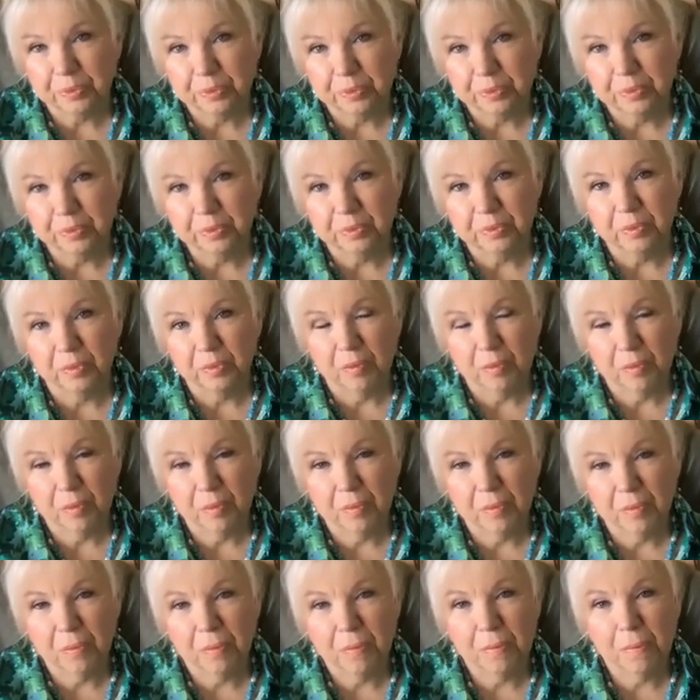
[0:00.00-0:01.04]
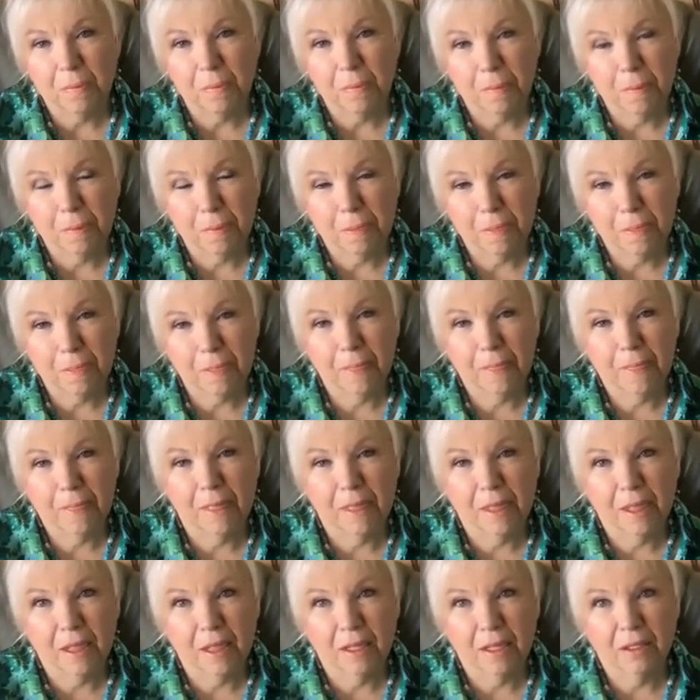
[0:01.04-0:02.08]

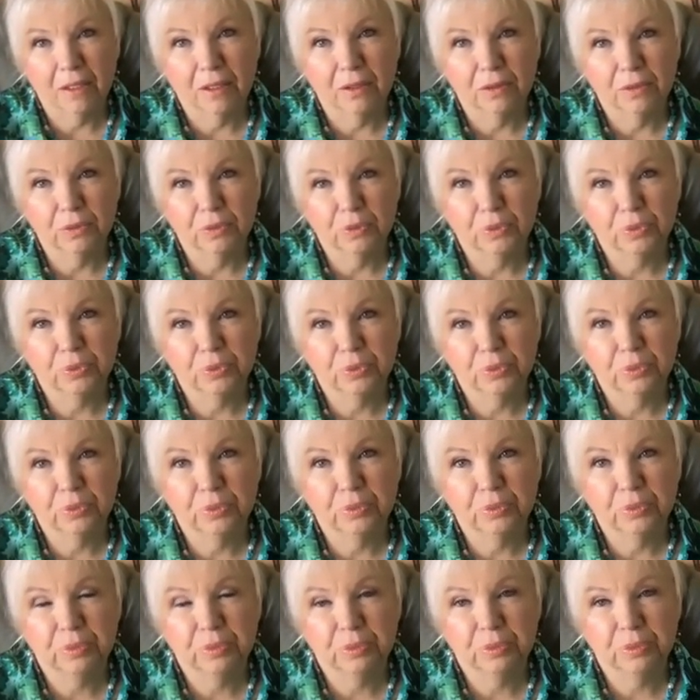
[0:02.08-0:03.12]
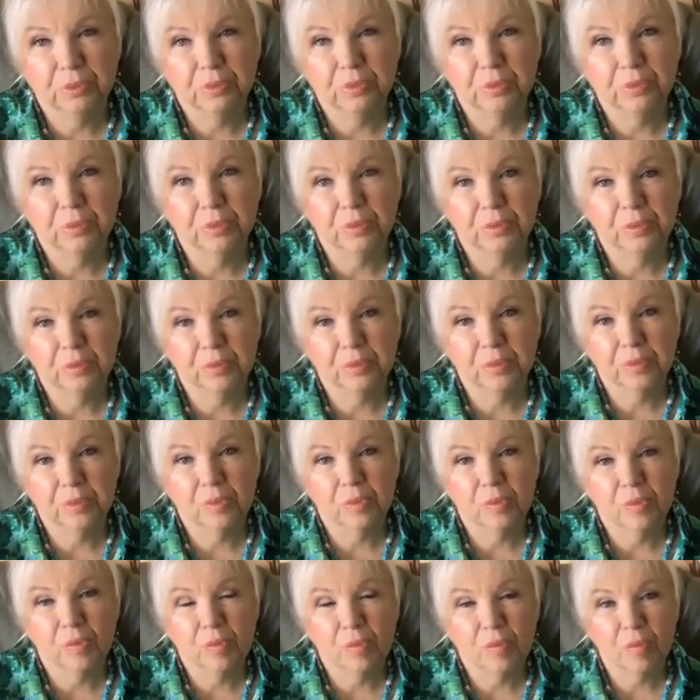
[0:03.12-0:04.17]

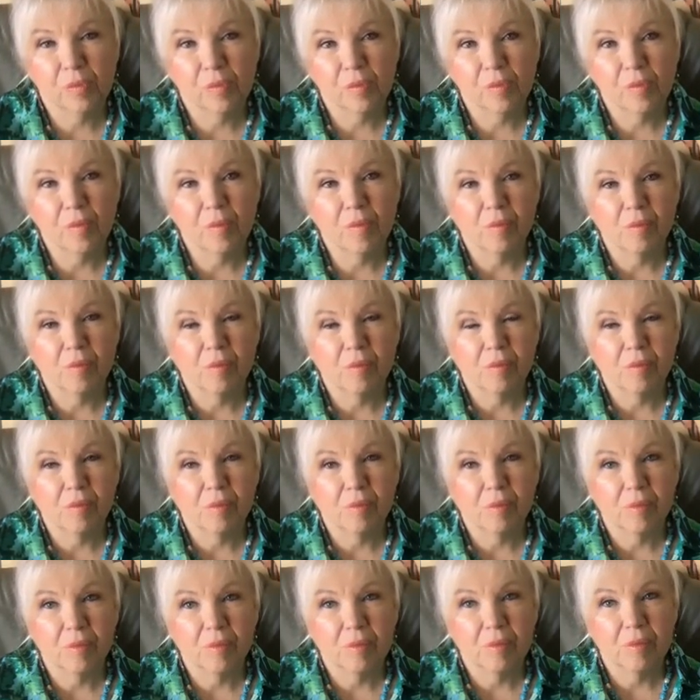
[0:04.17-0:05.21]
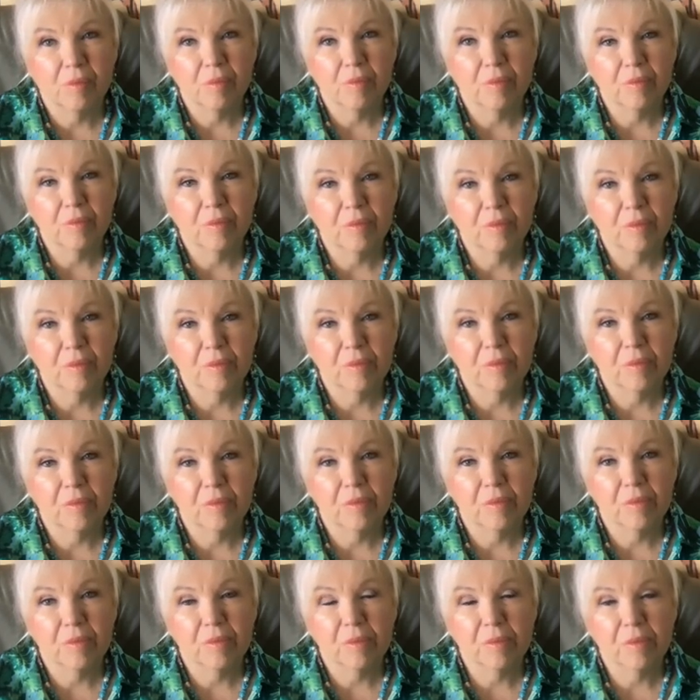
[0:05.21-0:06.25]

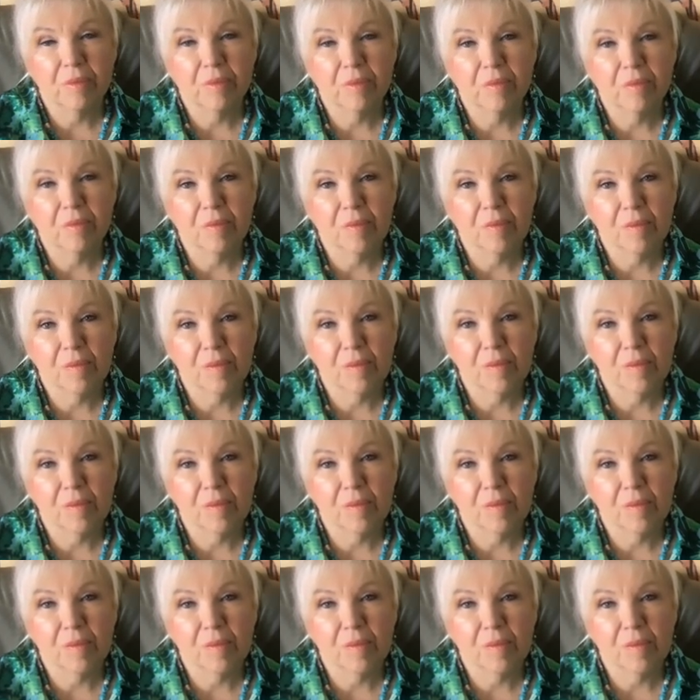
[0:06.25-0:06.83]
The person shown says nothing.